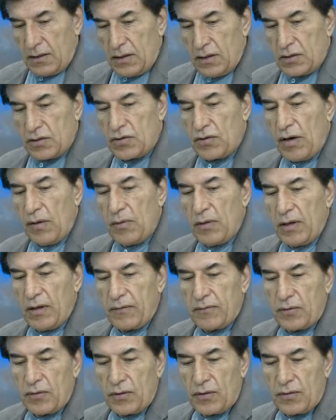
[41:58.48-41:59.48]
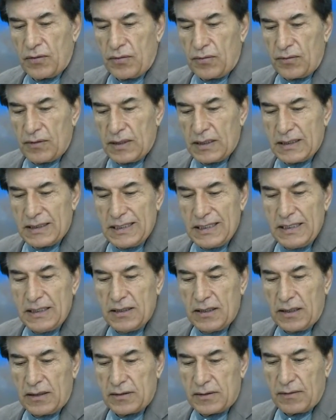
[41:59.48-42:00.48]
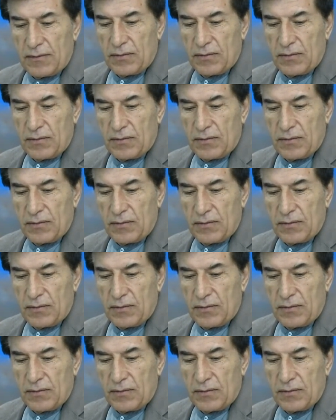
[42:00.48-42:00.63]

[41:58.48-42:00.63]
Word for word: trouble of going through the details of